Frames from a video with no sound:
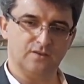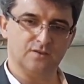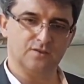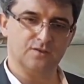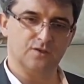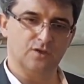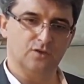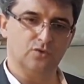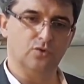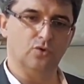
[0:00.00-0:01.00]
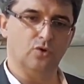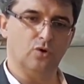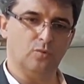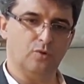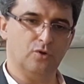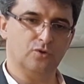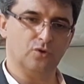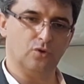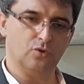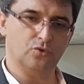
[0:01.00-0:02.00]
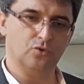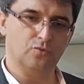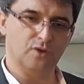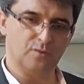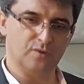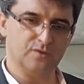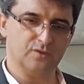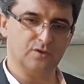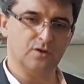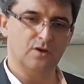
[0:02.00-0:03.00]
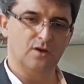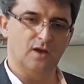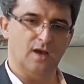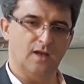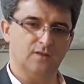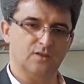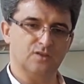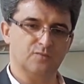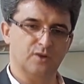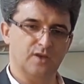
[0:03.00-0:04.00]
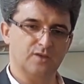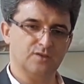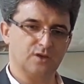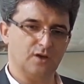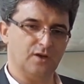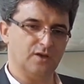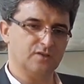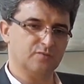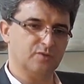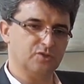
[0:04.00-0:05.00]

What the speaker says: it flattens to 0.02 mm and is placed